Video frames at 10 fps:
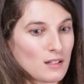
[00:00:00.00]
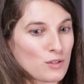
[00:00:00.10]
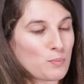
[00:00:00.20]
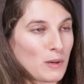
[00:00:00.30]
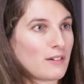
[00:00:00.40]
the
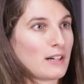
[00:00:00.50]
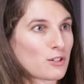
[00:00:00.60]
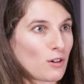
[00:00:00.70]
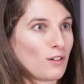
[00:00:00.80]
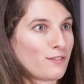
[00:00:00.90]

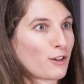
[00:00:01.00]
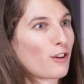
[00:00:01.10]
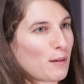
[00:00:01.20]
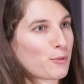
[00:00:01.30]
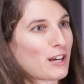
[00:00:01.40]
spirit of
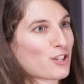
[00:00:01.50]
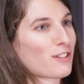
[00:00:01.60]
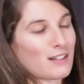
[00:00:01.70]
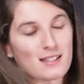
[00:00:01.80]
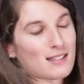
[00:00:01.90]

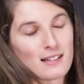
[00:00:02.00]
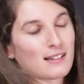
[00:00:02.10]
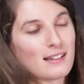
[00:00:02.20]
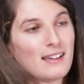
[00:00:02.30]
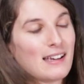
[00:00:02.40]
collaboration is
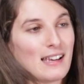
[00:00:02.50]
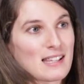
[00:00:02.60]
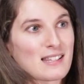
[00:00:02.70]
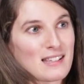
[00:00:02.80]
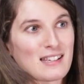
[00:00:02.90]

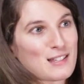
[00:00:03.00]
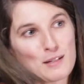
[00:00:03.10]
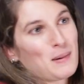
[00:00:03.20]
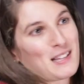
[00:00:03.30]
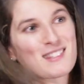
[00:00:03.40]

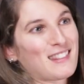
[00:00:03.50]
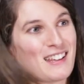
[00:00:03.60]
the best